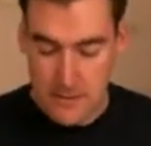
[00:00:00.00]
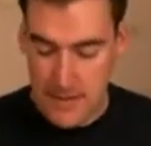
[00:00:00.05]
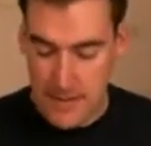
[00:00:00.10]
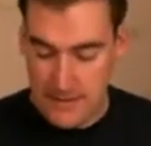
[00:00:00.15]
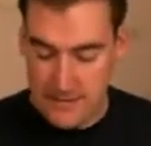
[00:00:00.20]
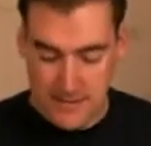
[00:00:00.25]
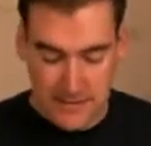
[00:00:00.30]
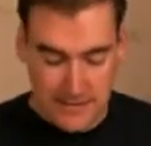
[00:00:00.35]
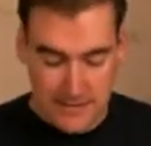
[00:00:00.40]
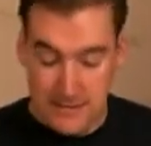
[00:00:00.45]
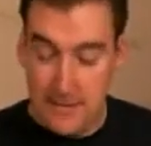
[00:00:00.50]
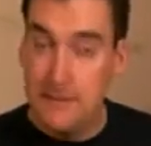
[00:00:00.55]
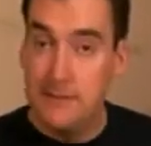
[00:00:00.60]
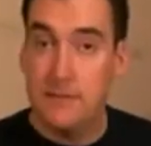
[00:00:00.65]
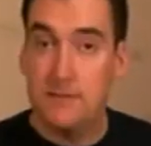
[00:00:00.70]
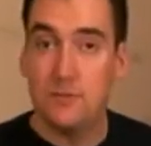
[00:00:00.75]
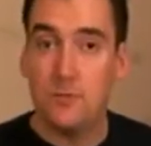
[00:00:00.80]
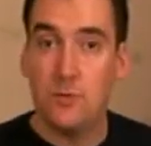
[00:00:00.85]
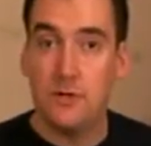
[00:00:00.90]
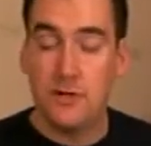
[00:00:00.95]
As you can see,
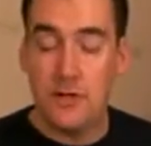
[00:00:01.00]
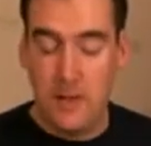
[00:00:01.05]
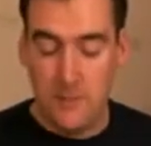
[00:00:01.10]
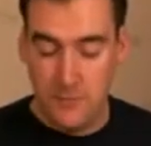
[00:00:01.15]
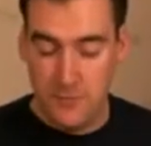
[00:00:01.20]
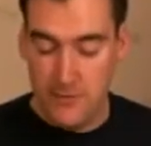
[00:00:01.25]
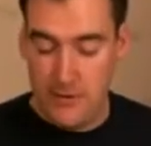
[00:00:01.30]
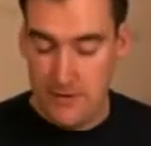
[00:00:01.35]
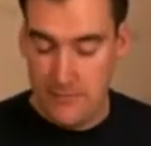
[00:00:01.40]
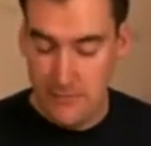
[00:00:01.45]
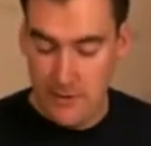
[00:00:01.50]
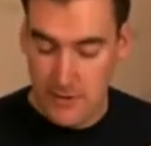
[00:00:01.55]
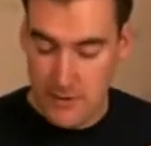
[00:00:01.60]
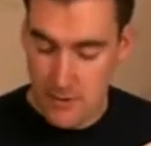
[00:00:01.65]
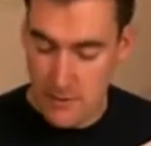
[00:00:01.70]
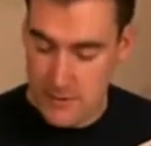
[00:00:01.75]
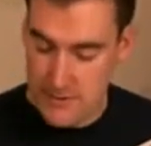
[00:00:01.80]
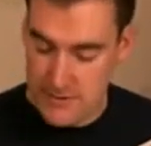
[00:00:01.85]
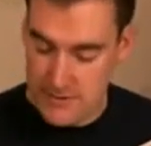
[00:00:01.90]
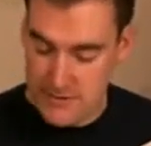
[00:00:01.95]
this one comes with everything
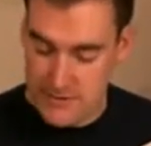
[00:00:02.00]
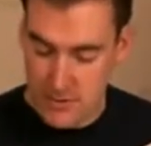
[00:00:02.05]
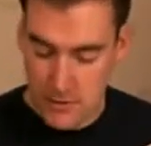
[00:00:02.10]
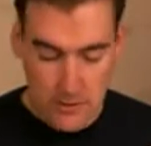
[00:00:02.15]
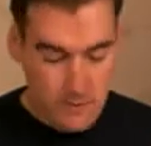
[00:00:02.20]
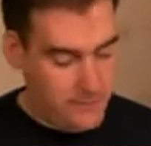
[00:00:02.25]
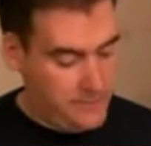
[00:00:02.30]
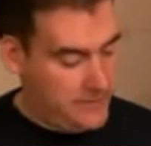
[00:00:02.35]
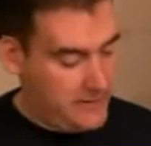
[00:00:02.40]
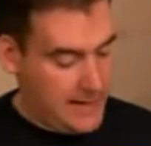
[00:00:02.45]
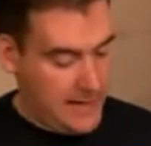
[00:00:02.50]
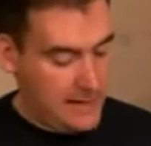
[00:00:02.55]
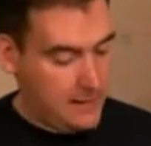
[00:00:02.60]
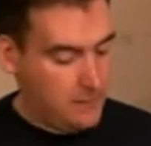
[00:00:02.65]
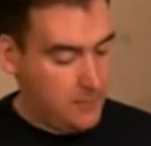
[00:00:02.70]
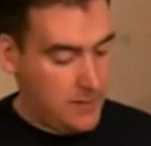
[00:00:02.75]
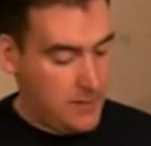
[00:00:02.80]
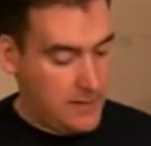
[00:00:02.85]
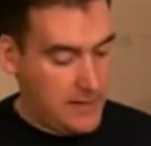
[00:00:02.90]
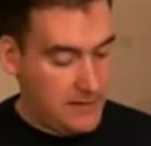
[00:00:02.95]
already installed, the
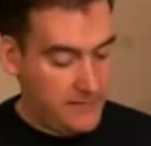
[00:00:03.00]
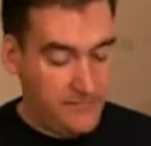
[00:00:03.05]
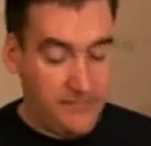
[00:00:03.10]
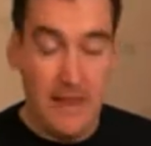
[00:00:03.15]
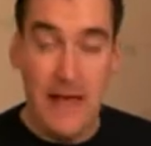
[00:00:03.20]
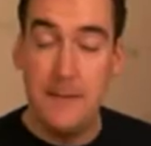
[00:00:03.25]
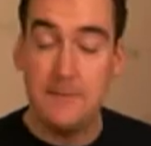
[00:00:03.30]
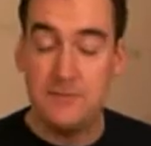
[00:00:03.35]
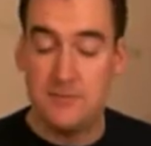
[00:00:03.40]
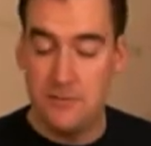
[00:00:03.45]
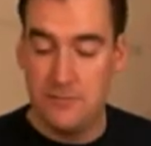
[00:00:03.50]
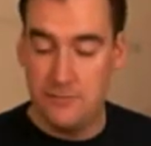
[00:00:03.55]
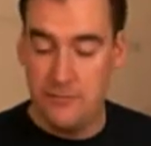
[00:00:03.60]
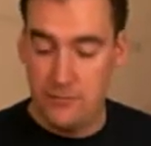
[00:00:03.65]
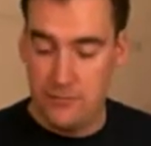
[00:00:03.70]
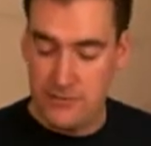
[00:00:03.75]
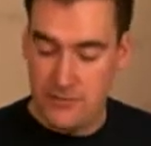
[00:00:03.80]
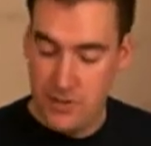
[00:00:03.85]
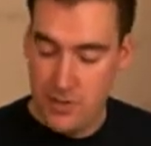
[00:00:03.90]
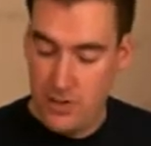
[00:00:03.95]
aileron and flap
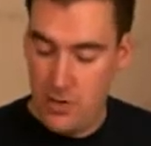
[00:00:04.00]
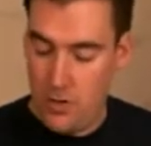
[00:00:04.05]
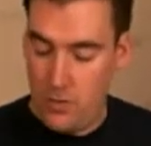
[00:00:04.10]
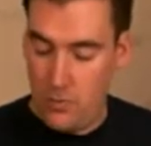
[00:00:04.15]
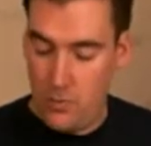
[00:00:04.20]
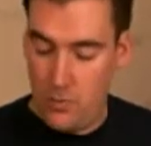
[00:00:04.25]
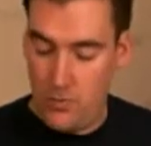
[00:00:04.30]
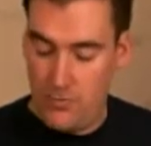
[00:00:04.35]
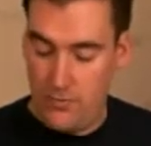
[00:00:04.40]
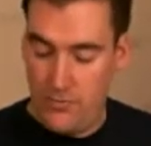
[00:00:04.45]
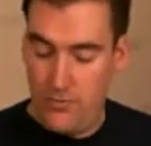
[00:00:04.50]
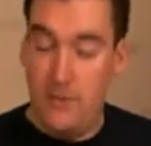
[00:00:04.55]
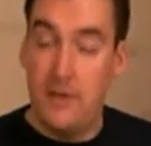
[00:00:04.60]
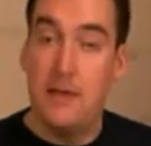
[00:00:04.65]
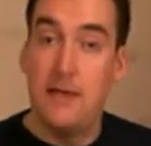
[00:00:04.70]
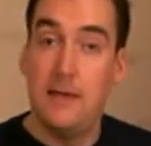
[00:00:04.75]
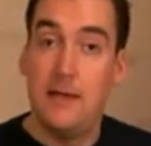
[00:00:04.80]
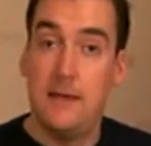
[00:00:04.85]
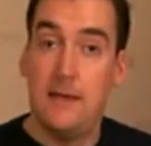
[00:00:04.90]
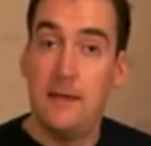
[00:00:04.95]
servos, with
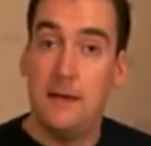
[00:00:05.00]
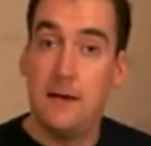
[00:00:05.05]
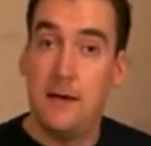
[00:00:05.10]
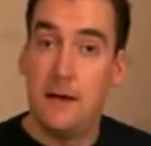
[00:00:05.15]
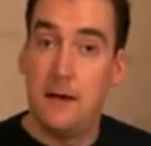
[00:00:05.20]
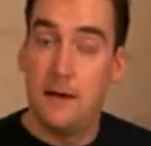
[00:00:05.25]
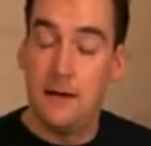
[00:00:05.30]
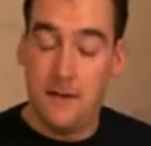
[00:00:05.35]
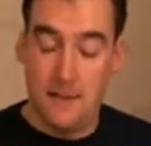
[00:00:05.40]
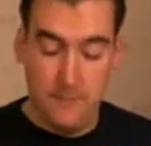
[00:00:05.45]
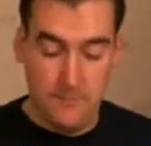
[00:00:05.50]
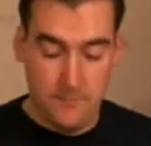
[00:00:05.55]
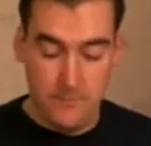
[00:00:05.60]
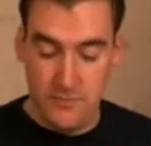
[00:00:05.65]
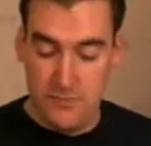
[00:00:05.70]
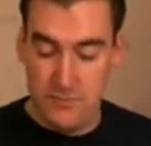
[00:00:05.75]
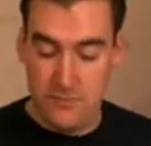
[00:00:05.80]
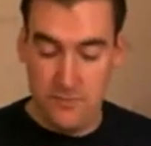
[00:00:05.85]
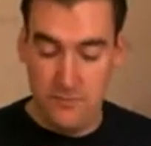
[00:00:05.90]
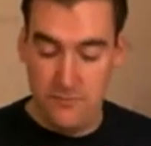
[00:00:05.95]
the
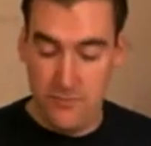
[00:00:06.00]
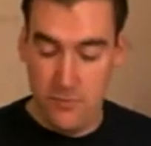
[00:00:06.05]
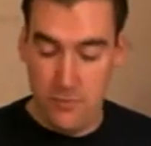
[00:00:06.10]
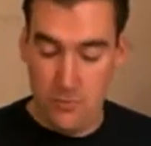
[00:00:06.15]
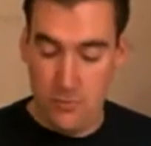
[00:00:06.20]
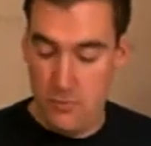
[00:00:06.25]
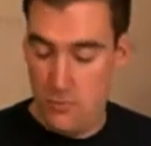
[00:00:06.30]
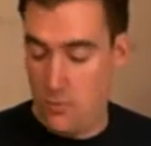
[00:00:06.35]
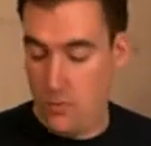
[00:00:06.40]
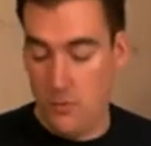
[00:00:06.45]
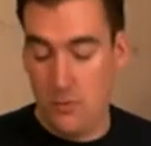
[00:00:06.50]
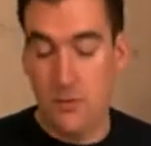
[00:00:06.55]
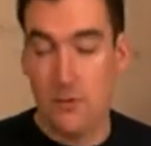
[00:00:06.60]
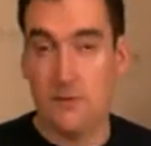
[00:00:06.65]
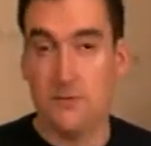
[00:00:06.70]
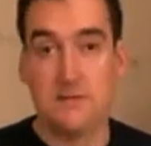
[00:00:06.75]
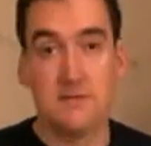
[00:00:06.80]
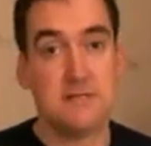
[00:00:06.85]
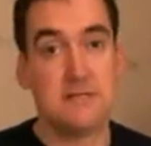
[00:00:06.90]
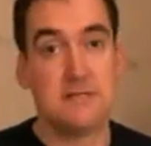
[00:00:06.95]
servo
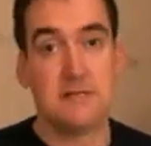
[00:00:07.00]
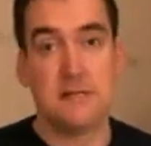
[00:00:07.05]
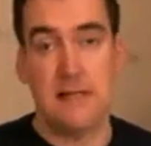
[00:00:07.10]
horns,